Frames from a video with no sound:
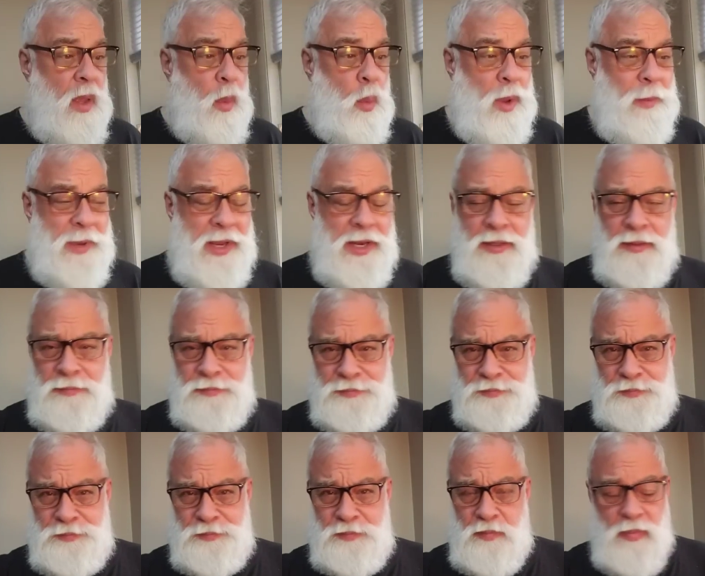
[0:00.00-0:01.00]
Women
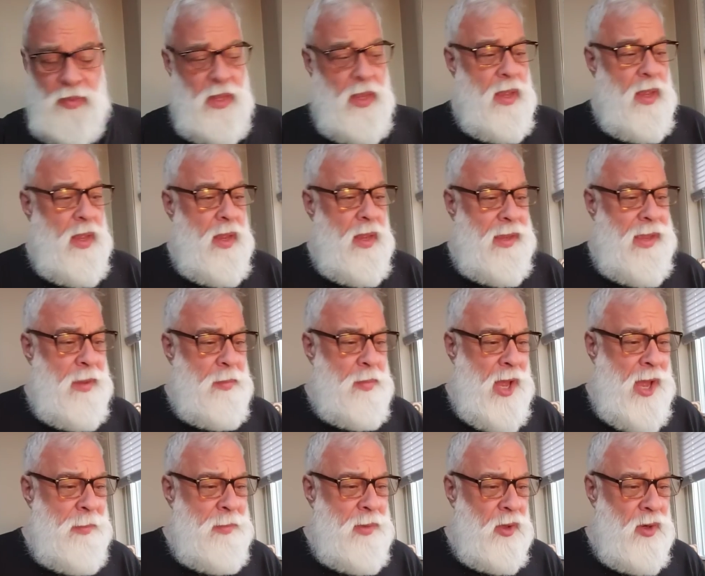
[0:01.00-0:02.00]
get
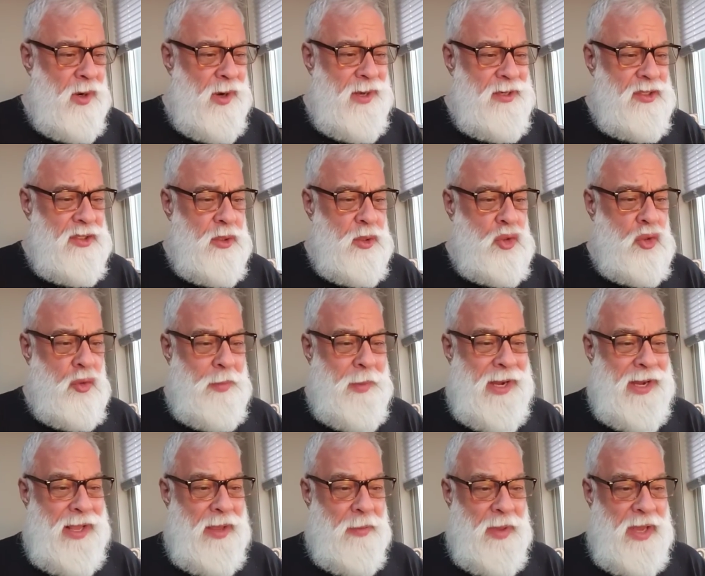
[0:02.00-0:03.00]
popular on social
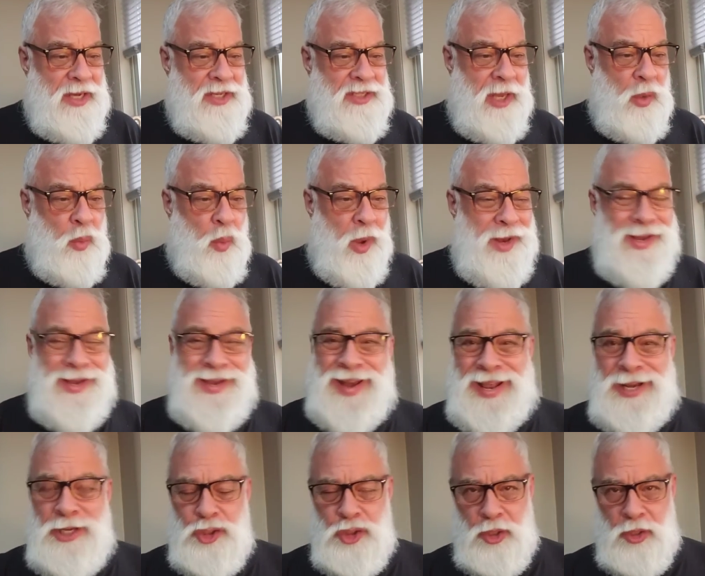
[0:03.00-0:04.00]
media based on what
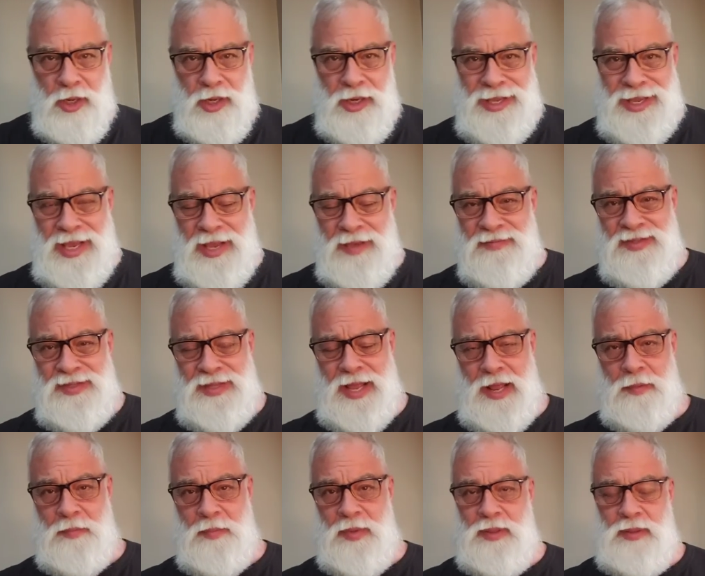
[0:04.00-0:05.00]
nature gives
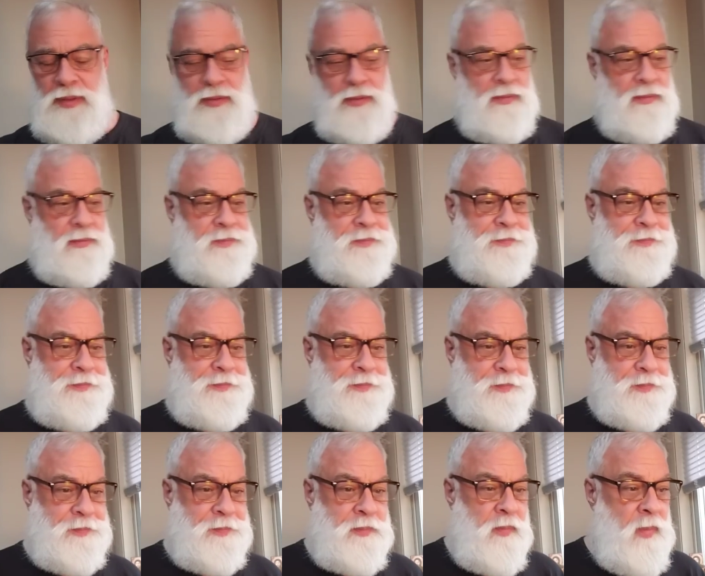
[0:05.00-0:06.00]

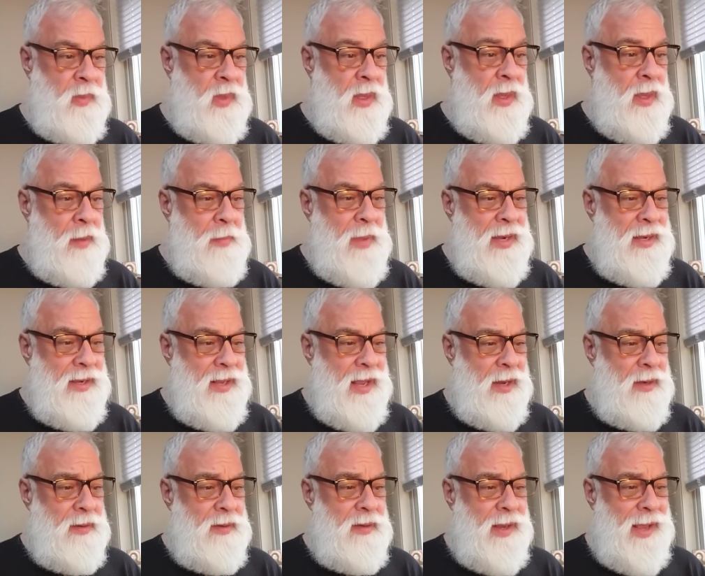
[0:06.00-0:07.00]
them. Men
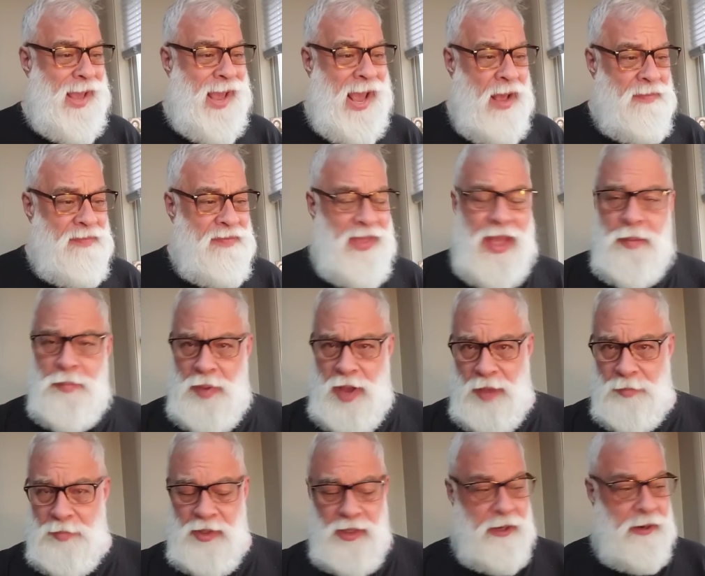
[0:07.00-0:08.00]
get half that
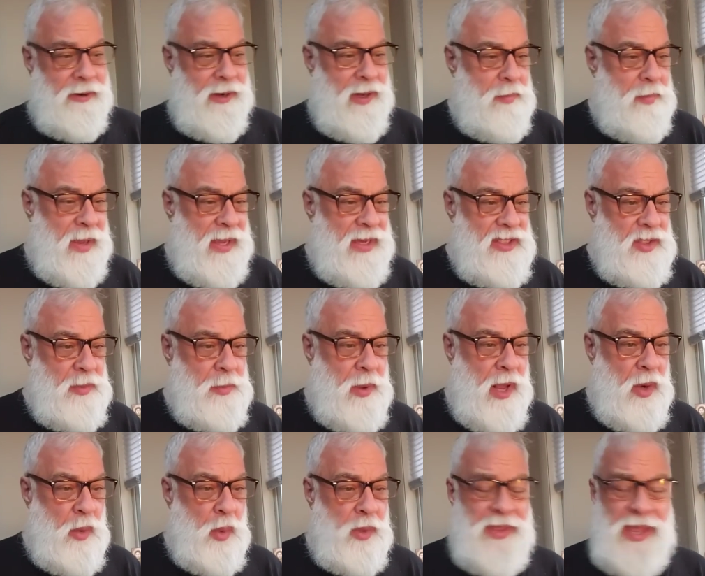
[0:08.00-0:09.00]
popularity based
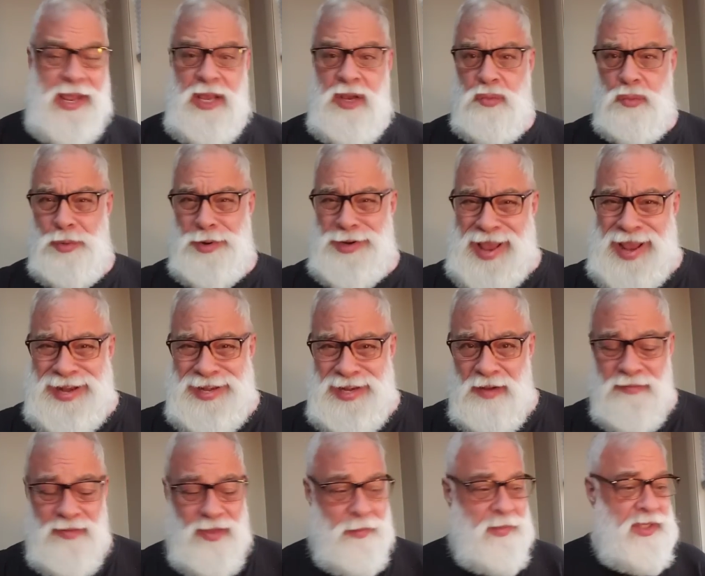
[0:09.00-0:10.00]
upon what they create
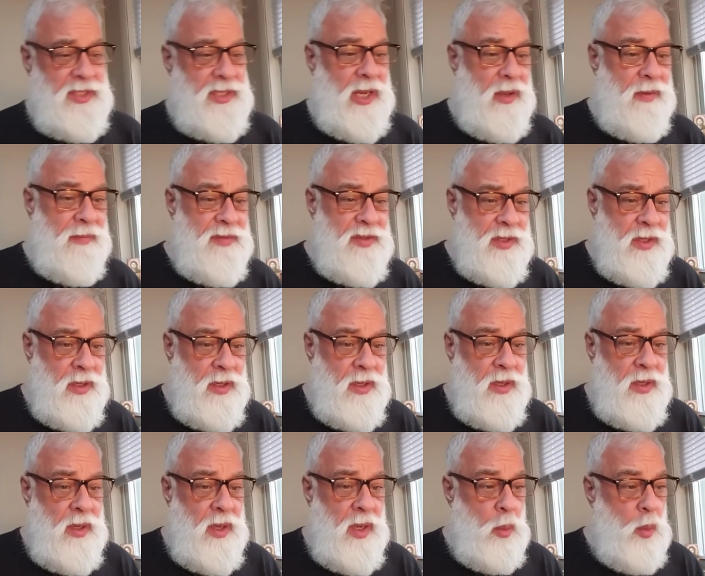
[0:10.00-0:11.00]
of themselves.
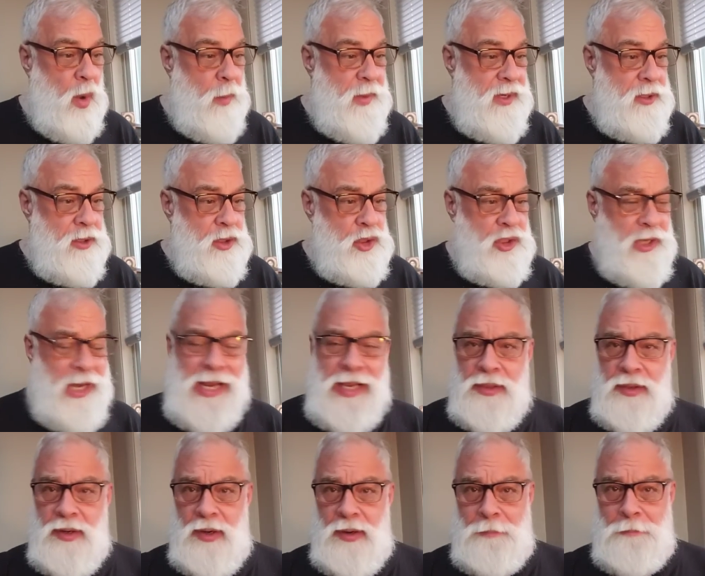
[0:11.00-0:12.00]
Women
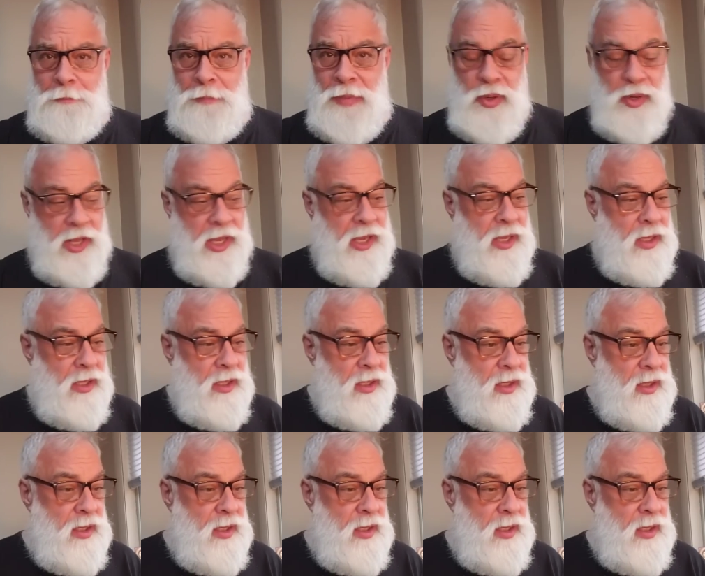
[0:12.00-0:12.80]
shake their booty.